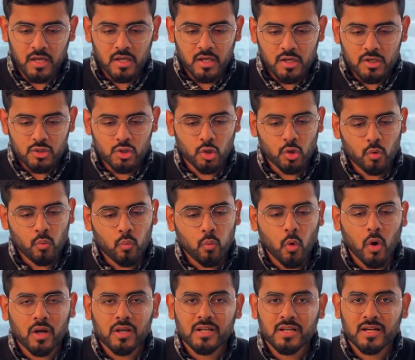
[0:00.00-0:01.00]
So
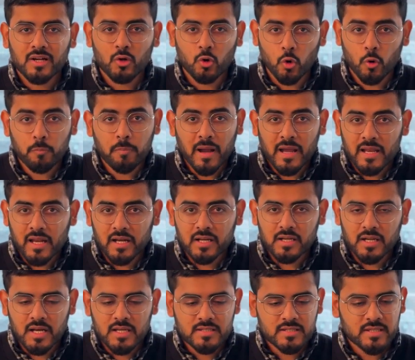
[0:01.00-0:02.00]
what Copilot
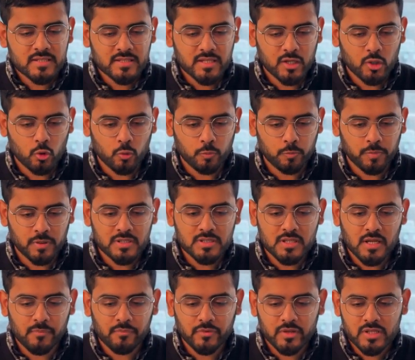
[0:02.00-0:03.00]
does is it opens
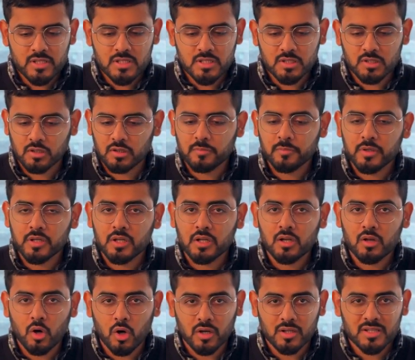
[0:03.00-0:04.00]
up this terminal
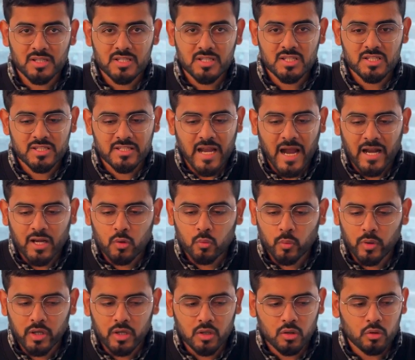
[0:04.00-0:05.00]
or this chat
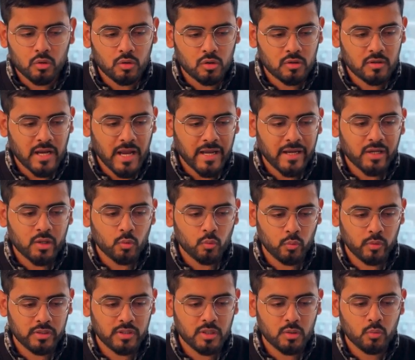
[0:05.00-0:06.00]
window right
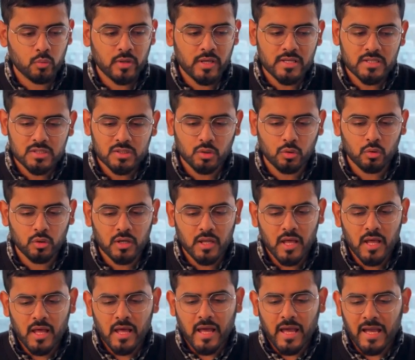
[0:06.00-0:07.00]
within VS Code,
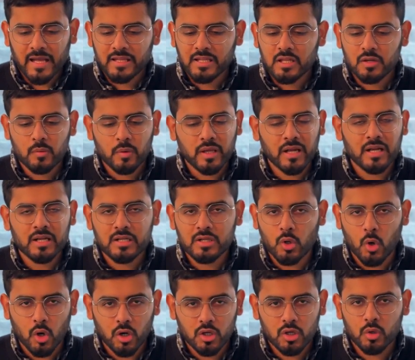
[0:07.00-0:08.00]
and then we can
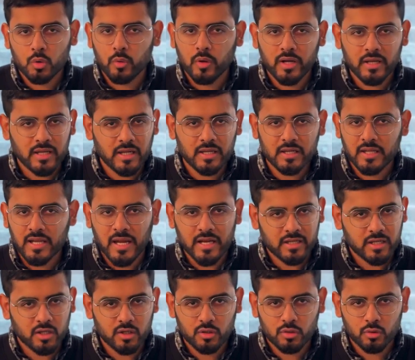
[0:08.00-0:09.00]
talk to it and get
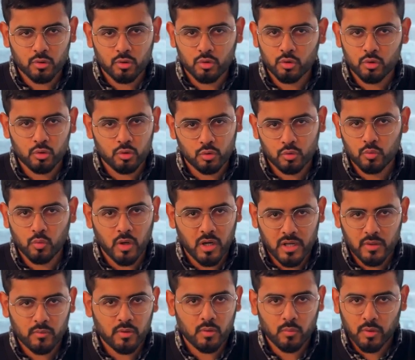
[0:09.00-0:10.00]
it to do
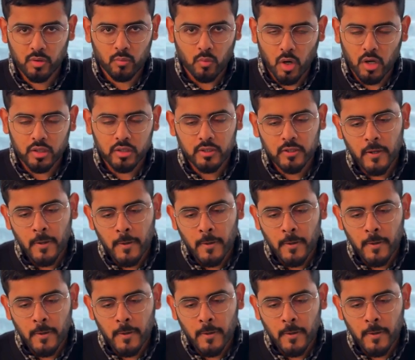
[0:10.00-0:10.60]
whatever we want.